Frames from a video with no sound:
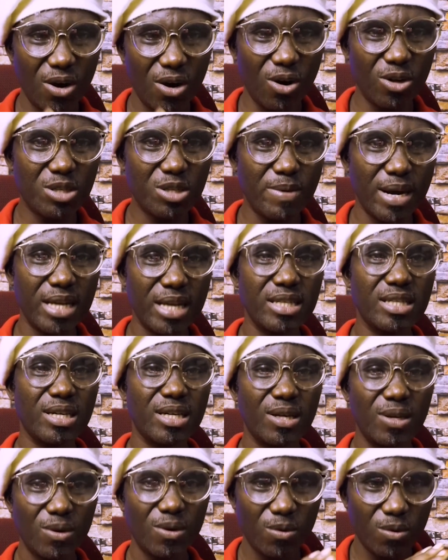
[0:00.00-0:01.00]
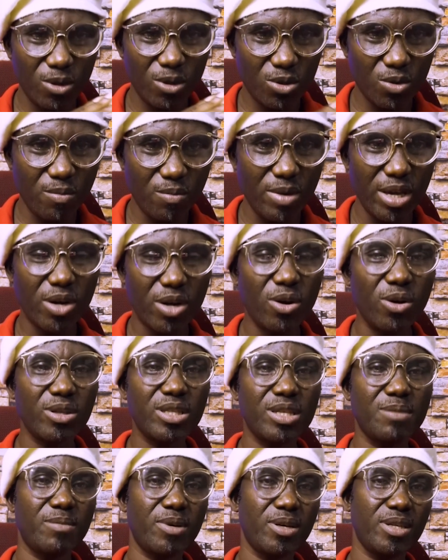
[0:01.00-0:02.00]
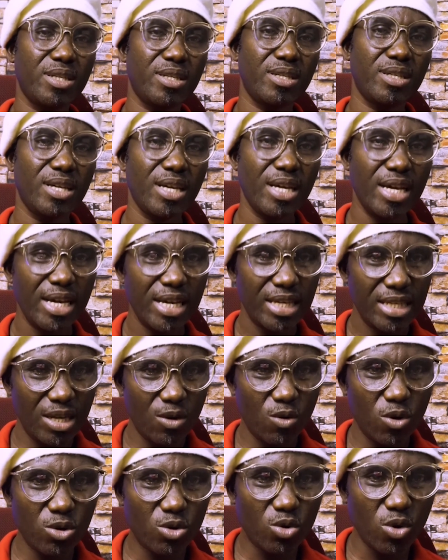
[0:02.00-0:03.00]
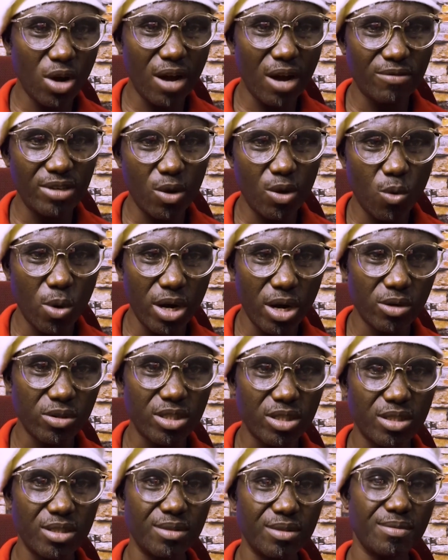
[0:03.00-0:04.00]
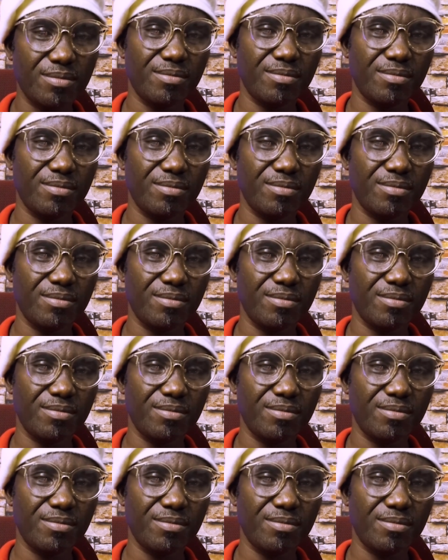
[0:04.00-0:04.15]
husband want to make all the money, they want to have the wealth.